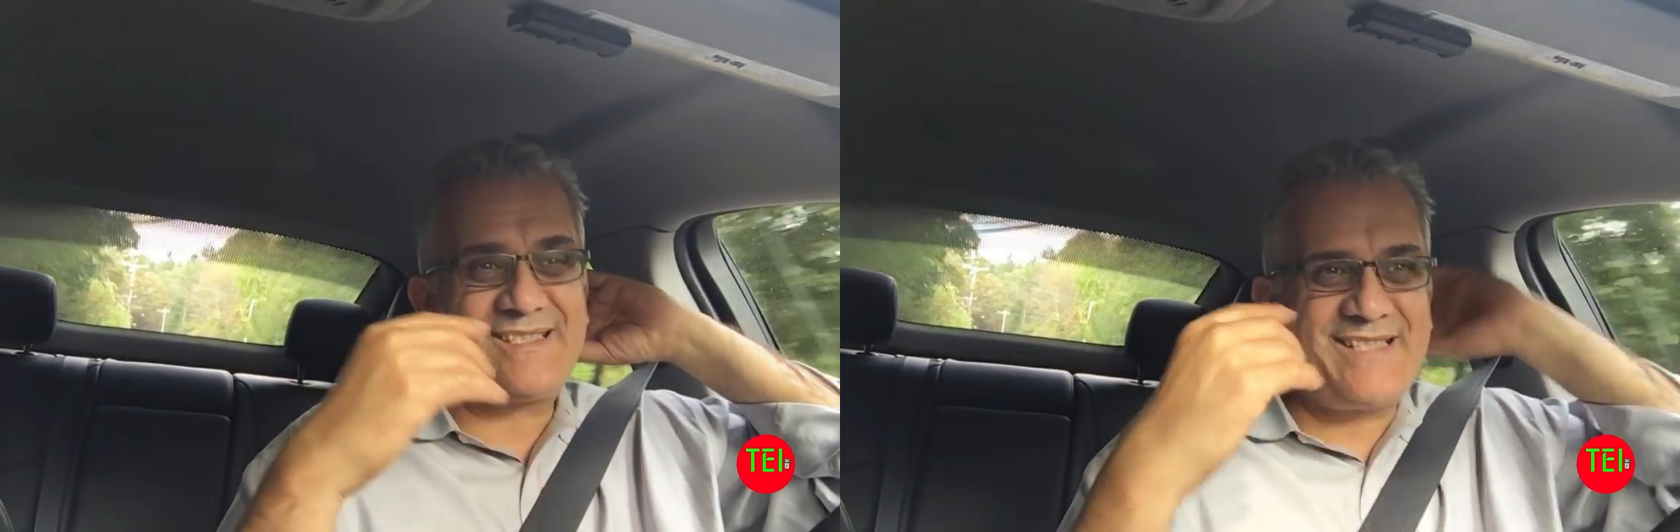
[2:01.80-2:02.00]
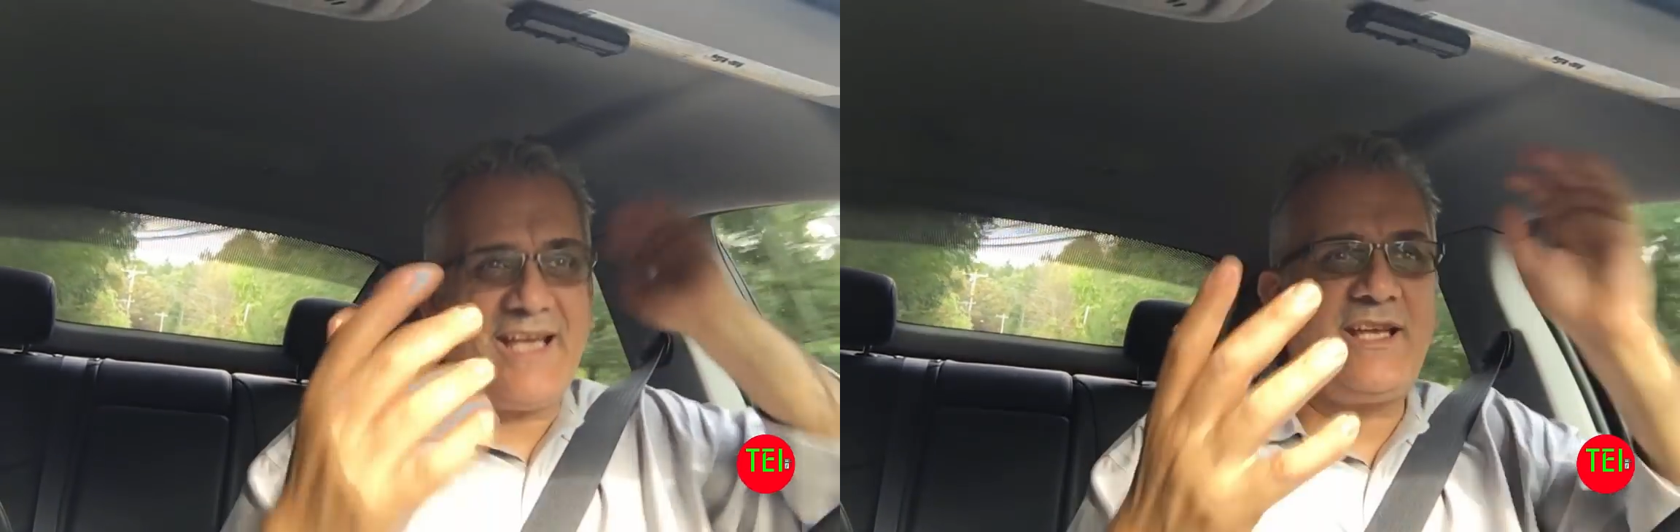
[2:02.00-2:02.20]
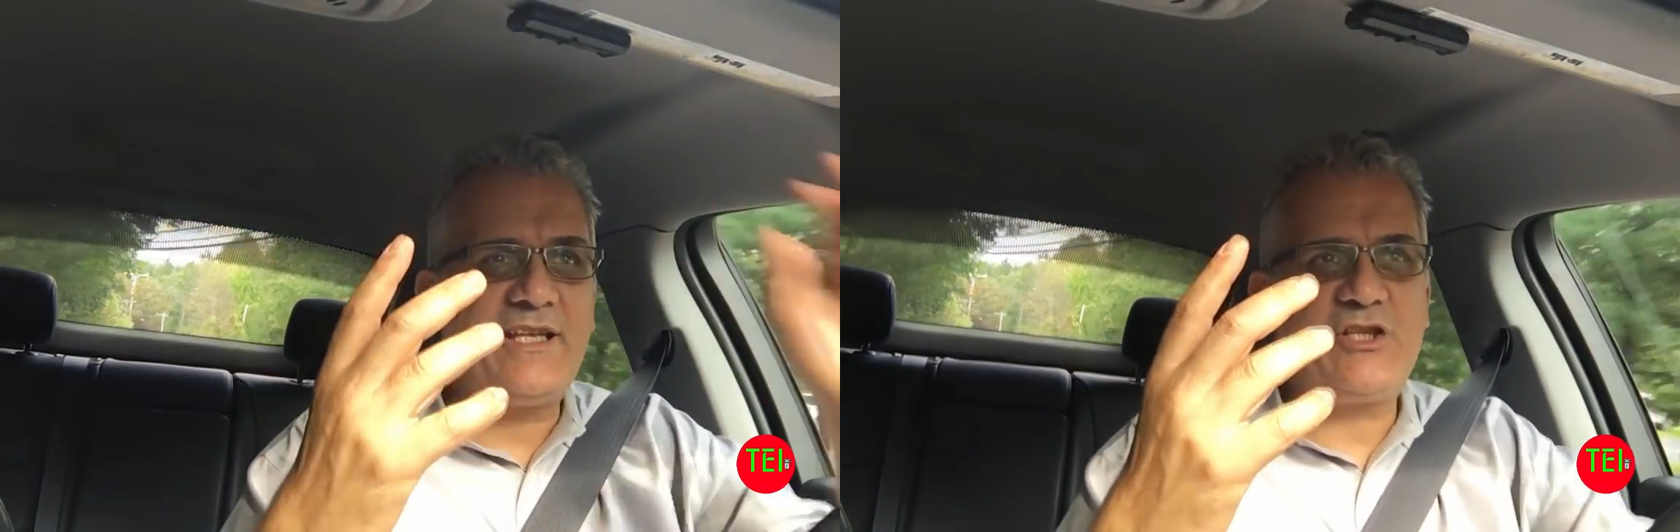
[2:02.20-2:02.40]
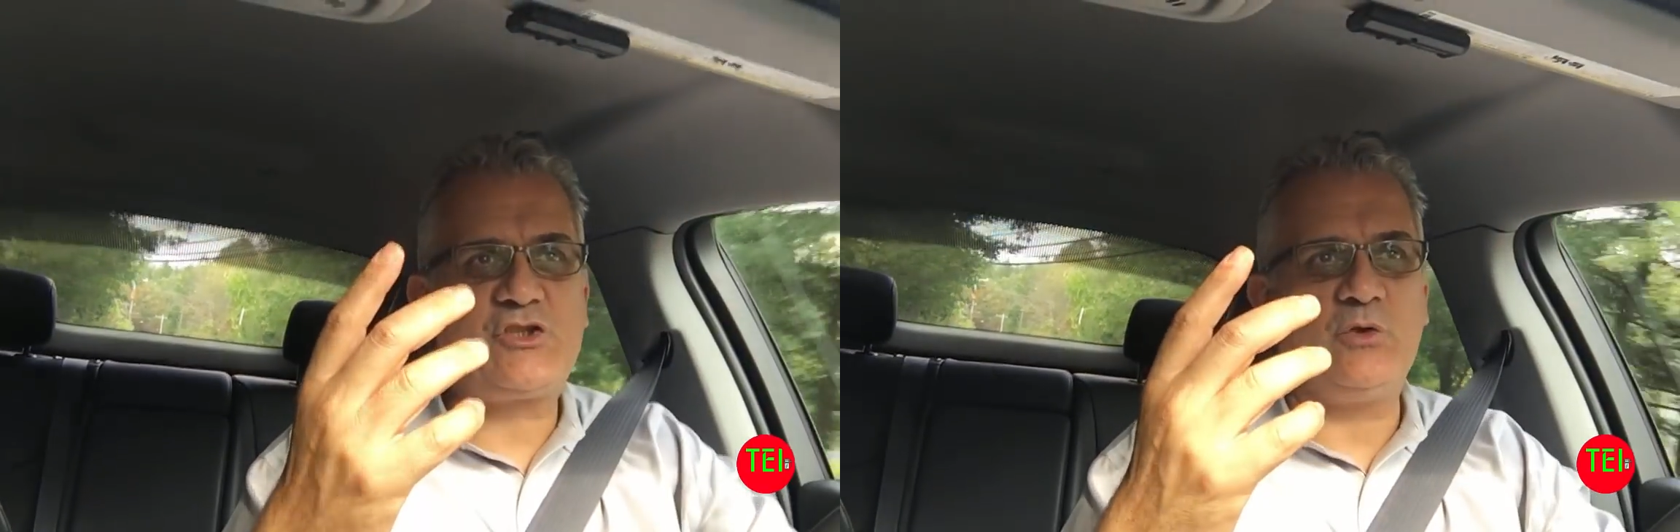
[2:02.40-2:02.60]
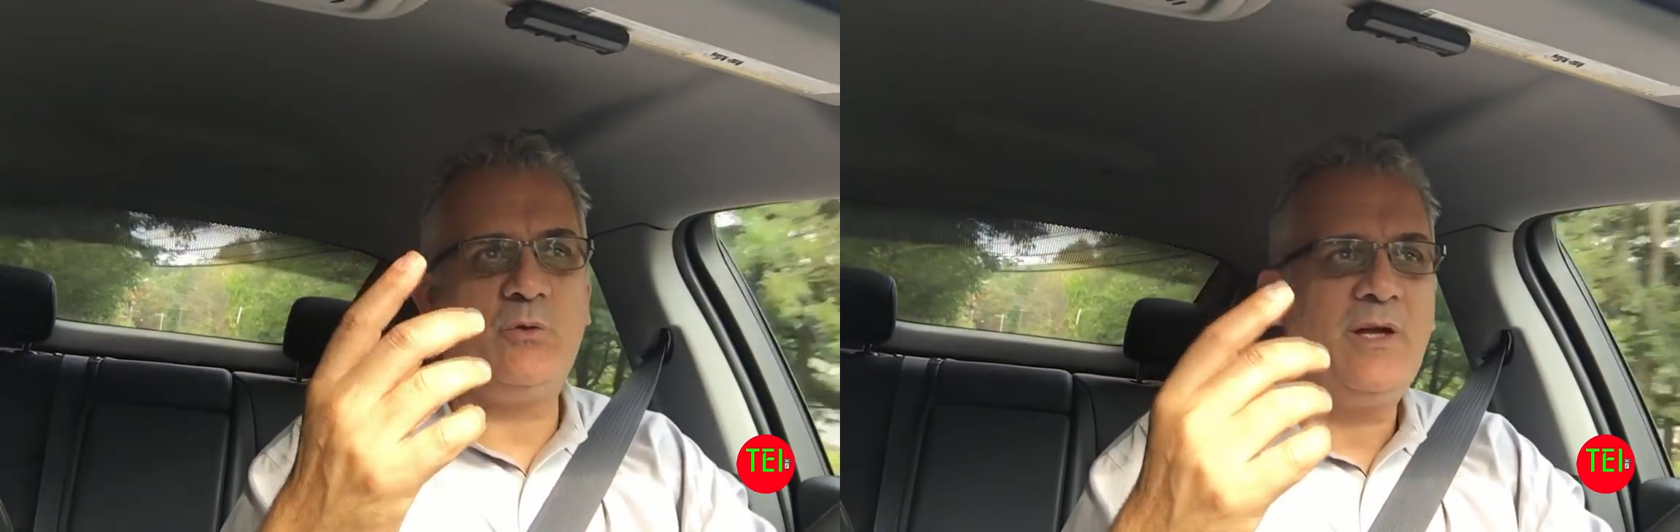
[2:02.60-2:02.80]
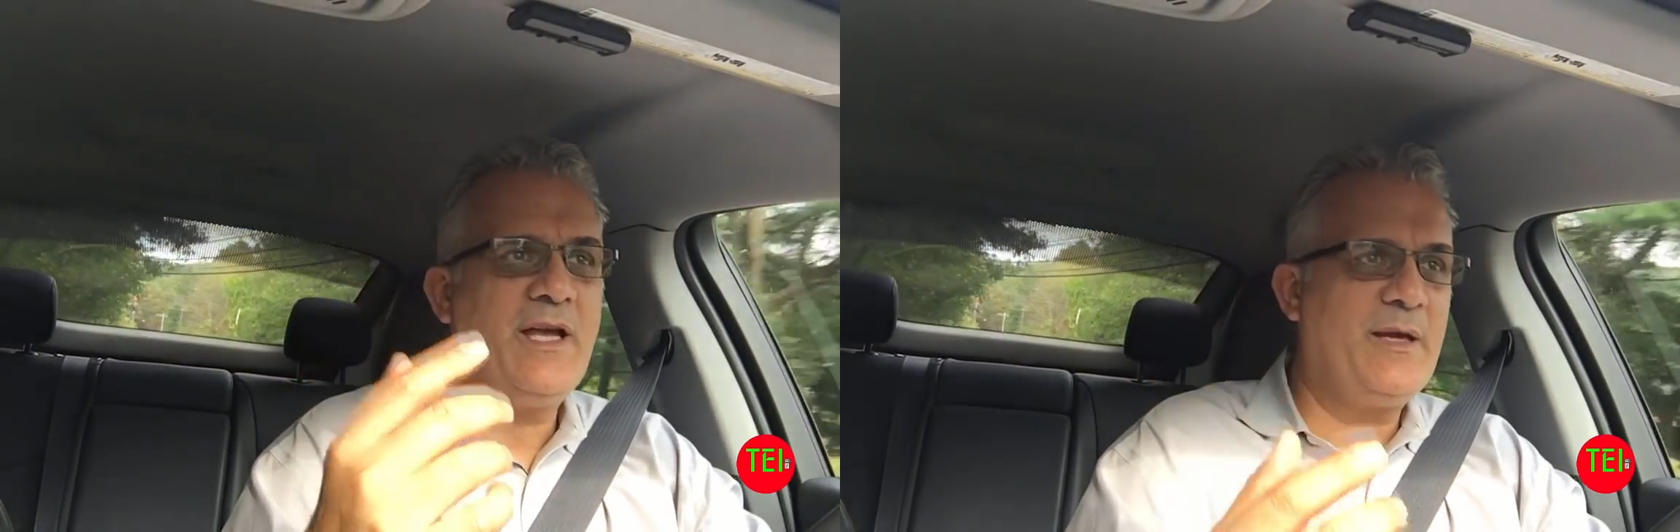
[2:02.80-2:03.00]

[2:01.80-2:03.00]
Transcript: the second issue